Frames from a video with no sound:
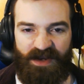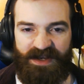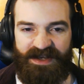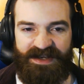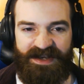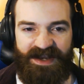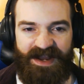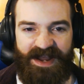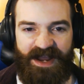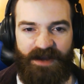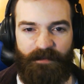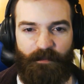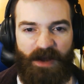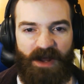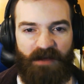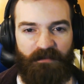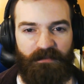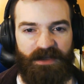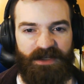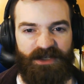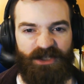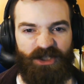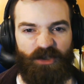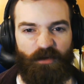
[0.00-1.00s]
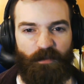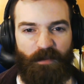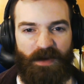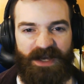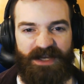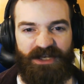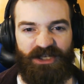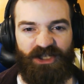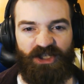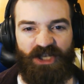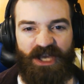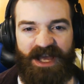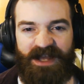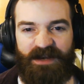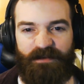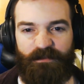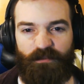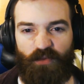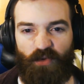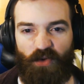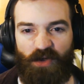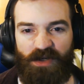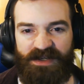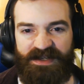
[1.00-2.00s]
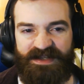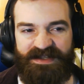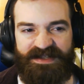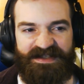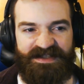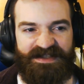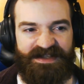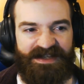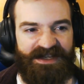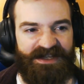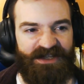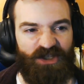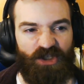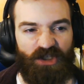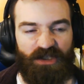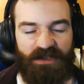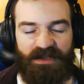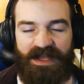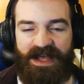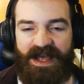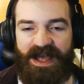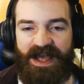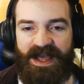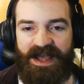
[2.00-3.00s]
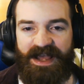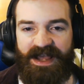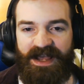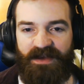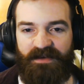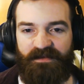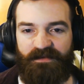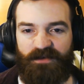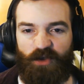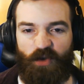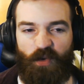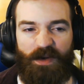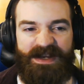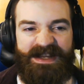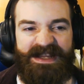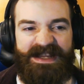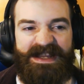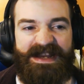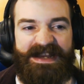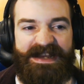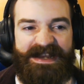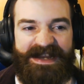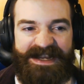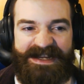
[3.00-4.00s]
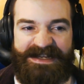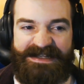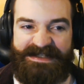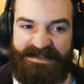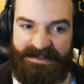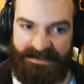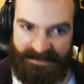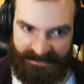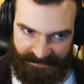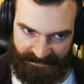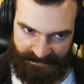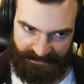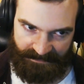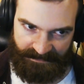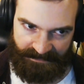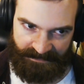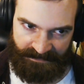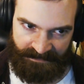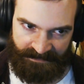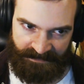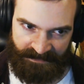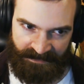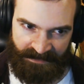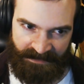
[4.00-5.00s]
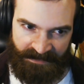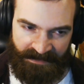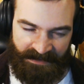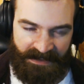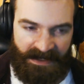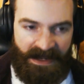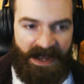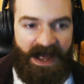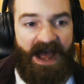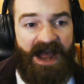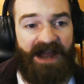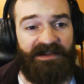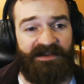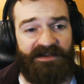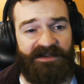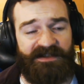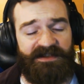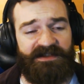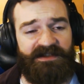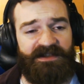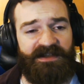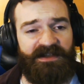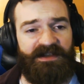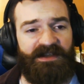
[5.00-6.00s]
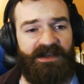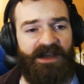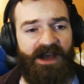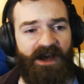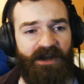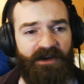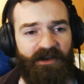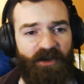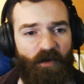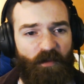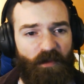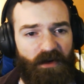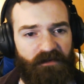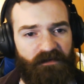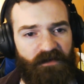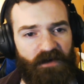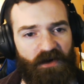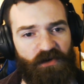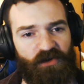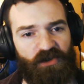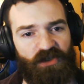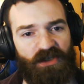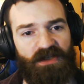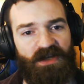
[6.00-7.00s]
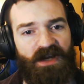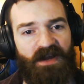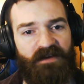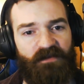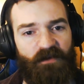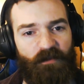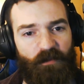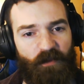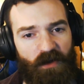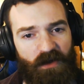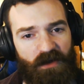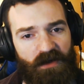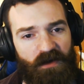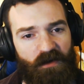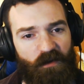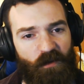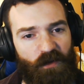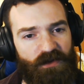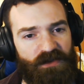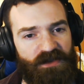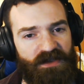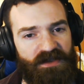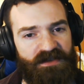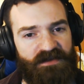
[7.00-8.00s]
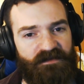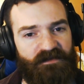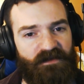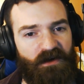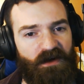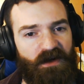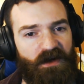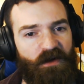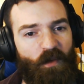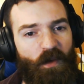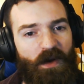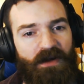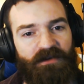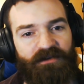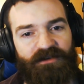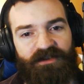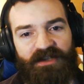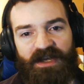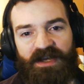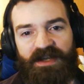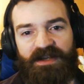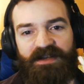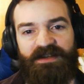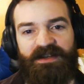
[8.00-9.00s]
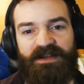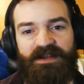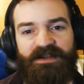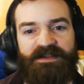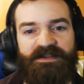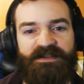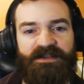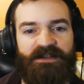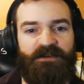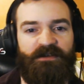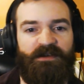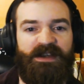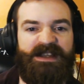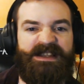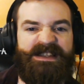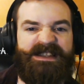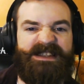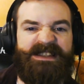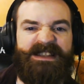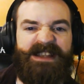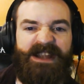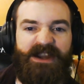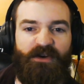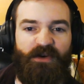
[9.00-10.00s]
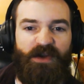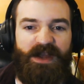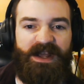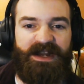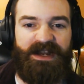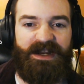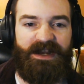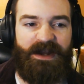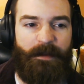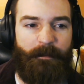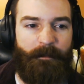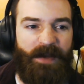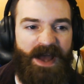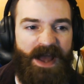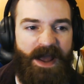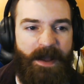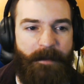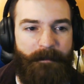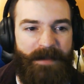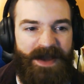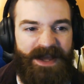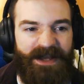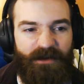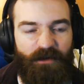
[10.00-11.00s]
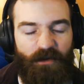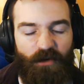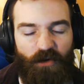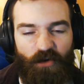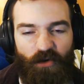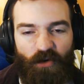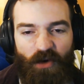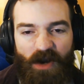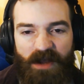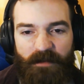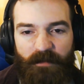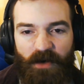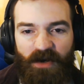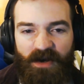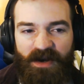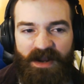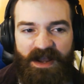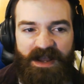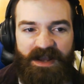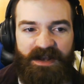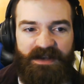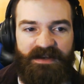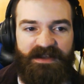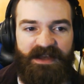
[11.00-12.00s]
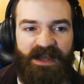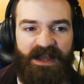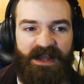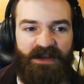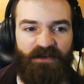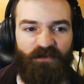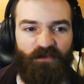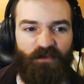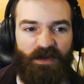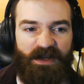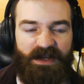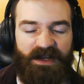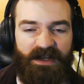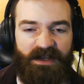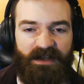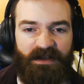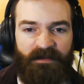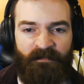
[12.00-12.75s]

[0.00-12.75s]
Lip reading: and published by Shad Brooks in July of 2019. I listened to the audiobook version of the book, which is very well done considering it's narrated by Michael Kramer and Kate Reading.